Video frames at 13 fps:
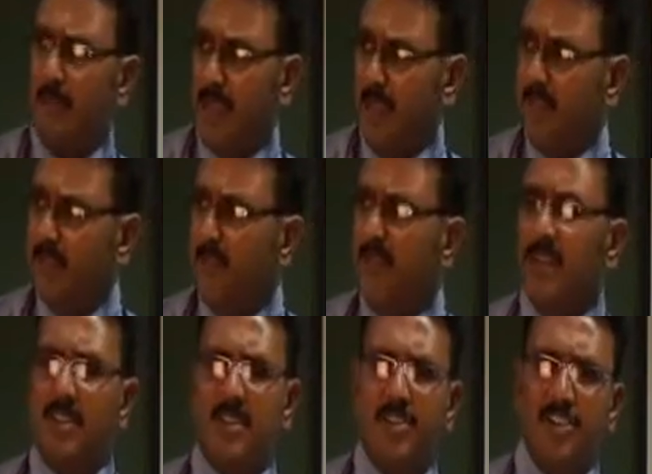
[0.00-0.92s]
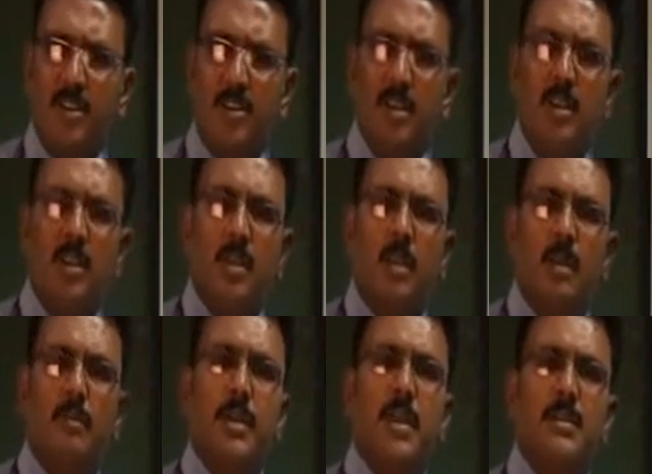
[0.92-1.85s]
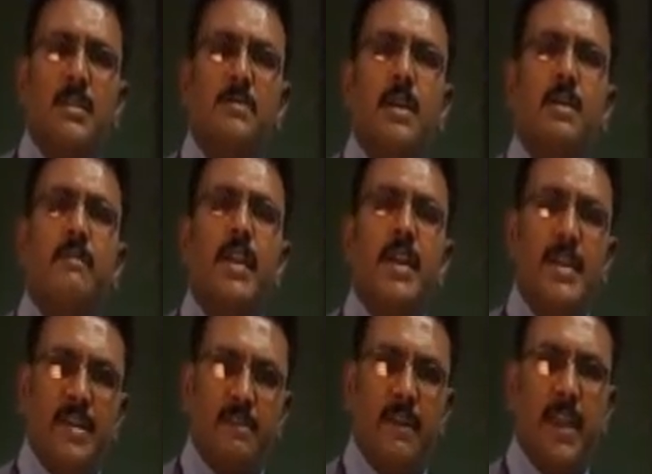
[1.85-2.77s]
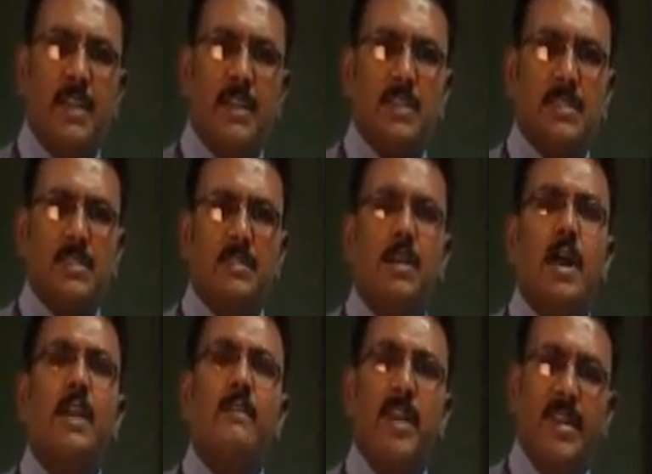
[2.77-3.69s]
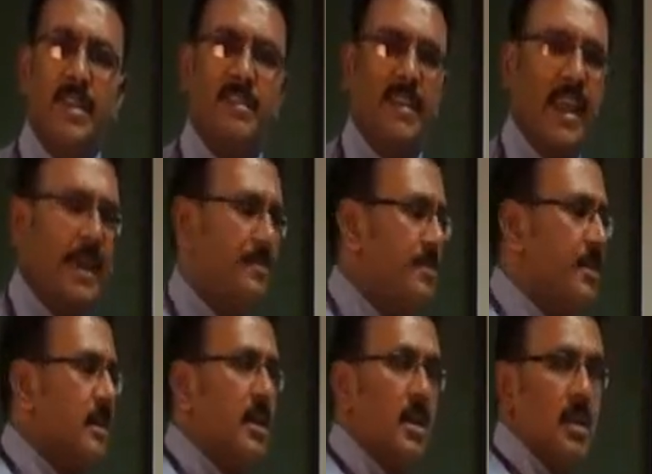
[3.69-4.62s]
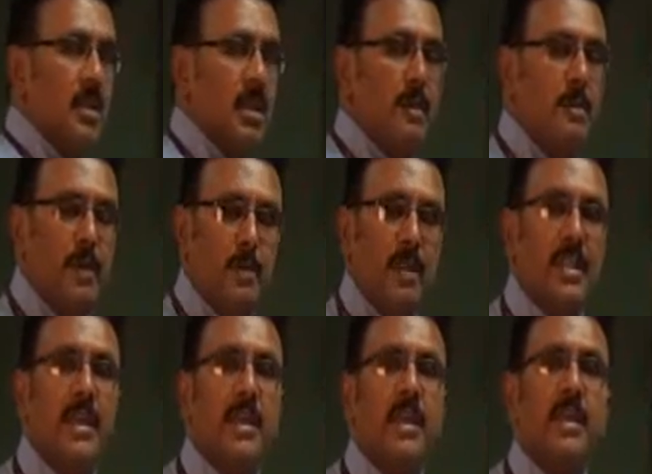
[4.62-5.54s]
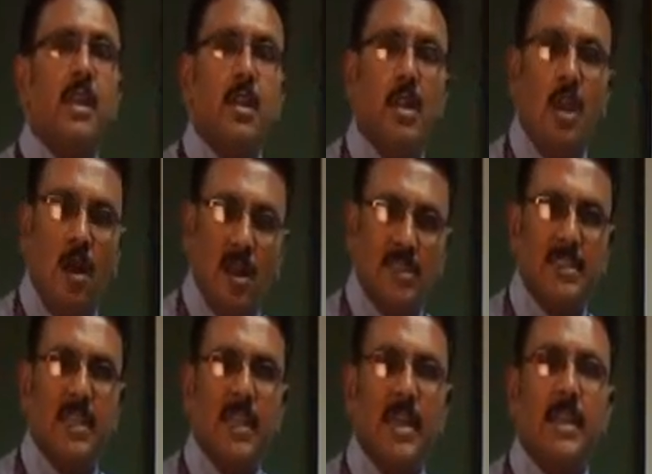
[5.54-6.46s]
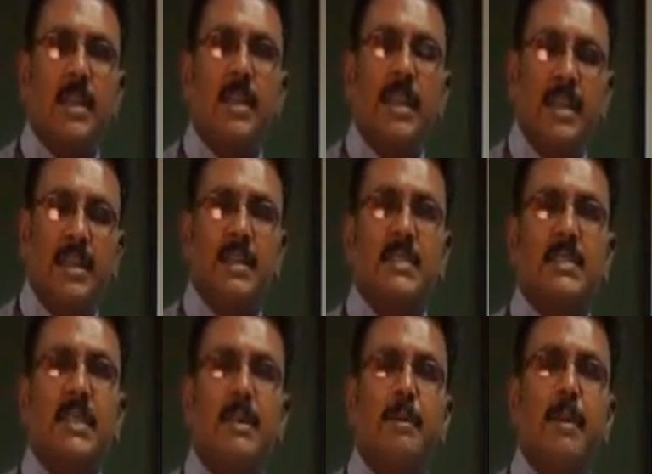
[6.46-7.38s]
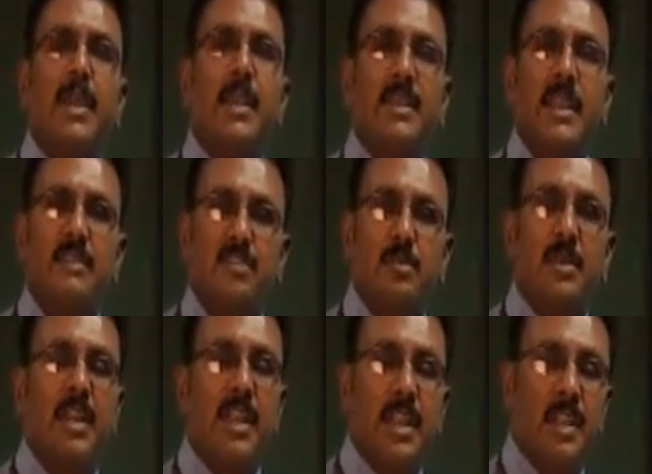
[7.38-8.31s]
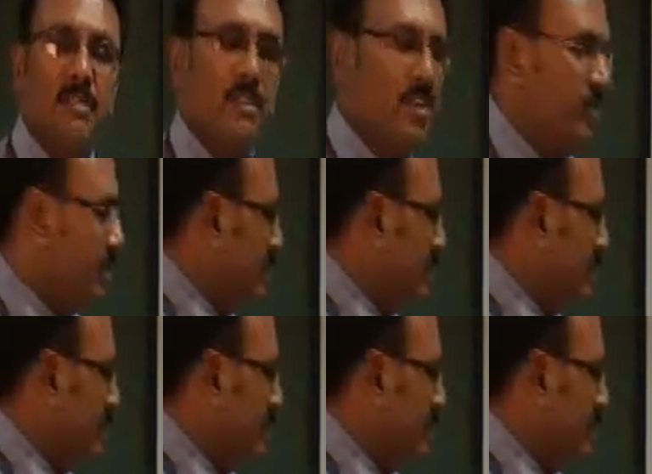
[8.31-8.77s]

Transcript: Because of the recession, because of the various factors and various scams, the people, they lost their interest in making the investment in equity